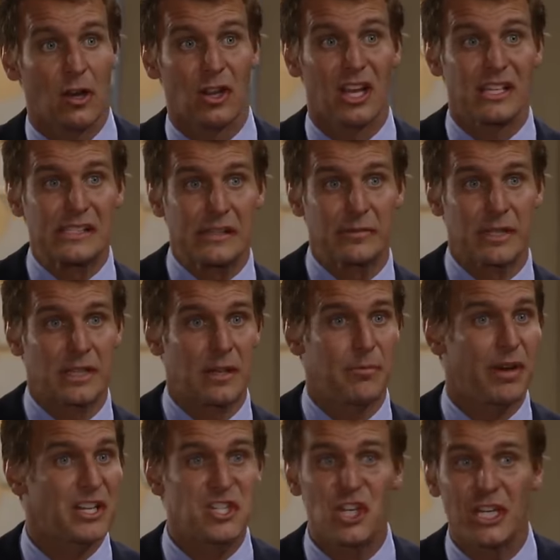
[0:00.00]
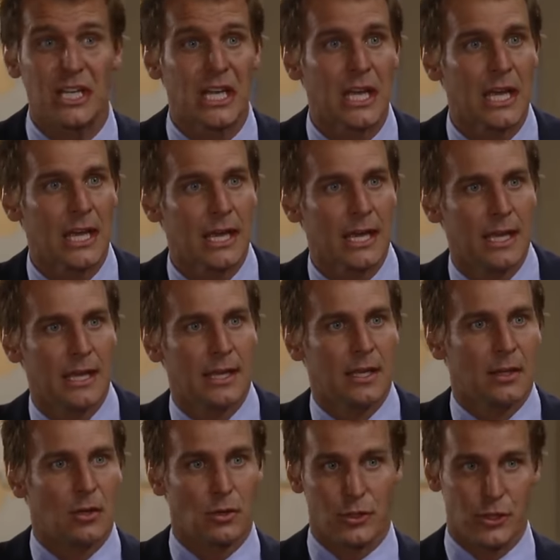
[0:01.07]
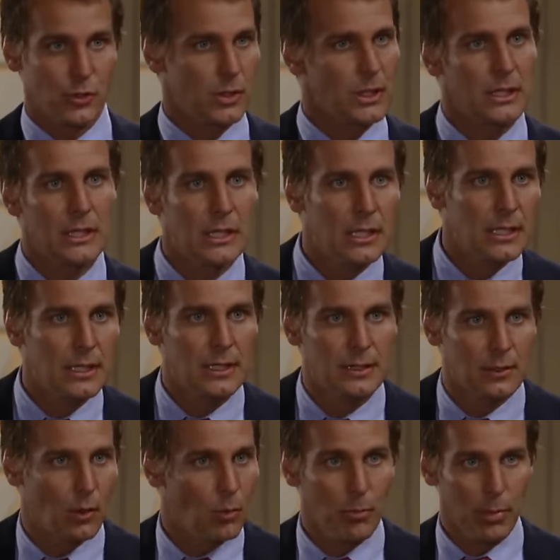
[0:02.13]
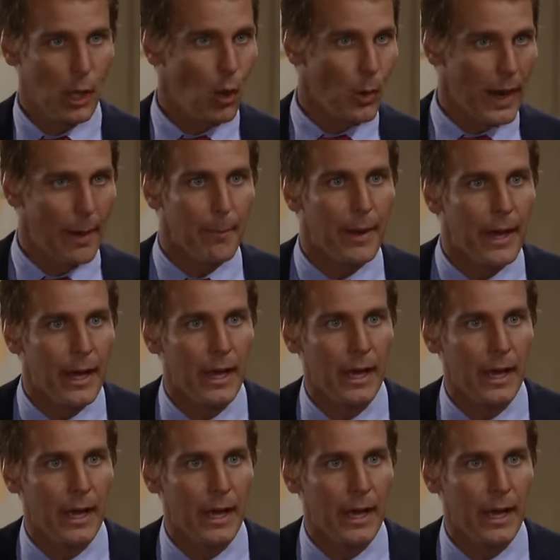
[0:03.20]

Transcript: don't like something, they punch it, or shoot it, or blow it up.